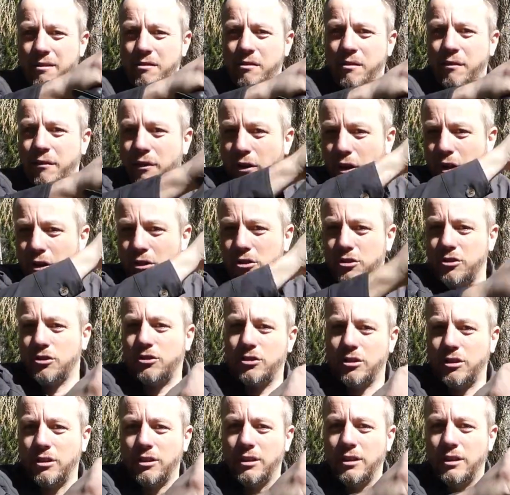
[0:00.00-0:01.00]

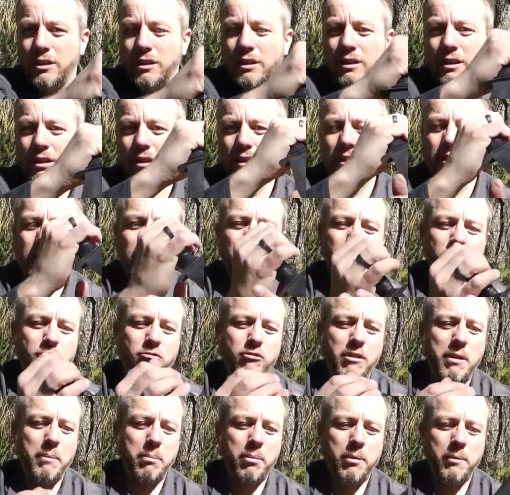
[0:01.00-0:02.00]
reverse
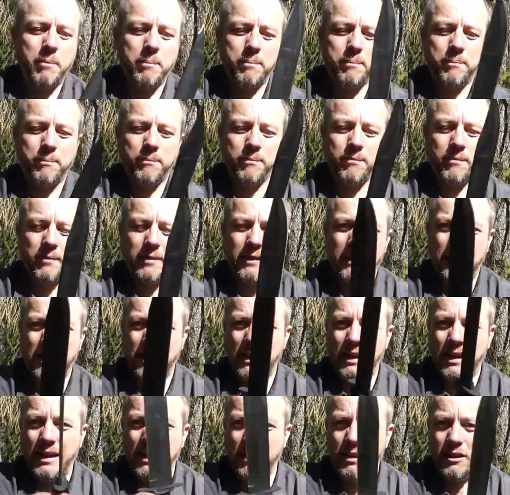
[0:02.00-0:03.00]
grip,
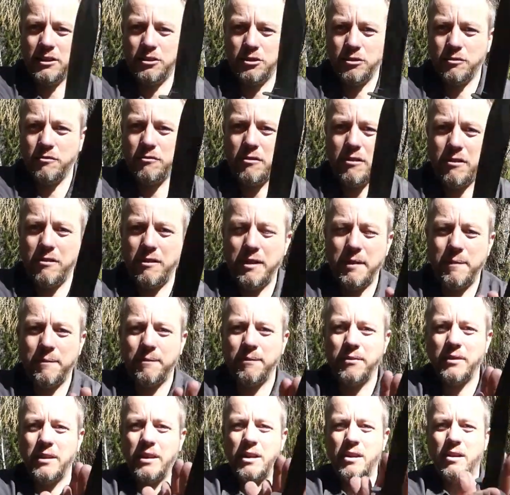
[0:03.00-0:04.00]
and it's a very
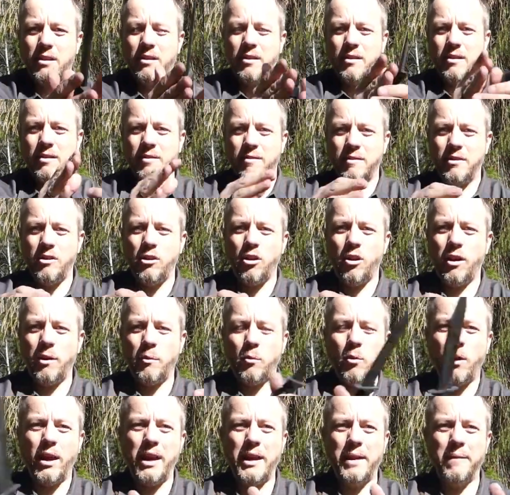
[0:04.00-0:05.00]

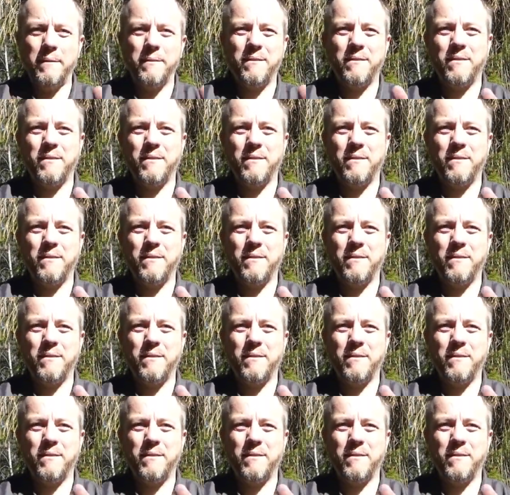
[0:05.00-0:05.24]
lightweight